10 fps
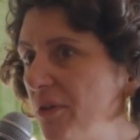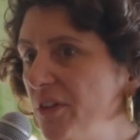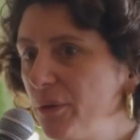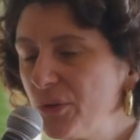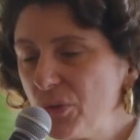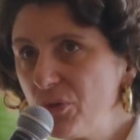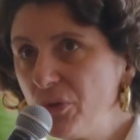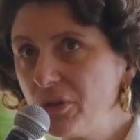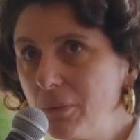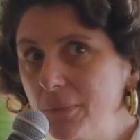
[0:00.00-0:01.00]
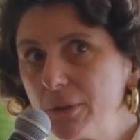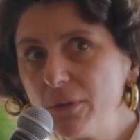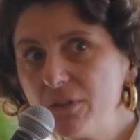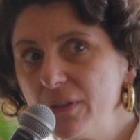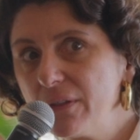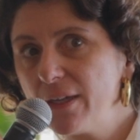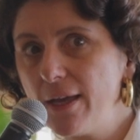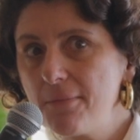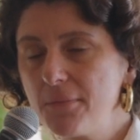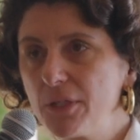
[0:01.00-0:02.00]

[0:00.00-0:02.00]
But there is also an ambiguity again,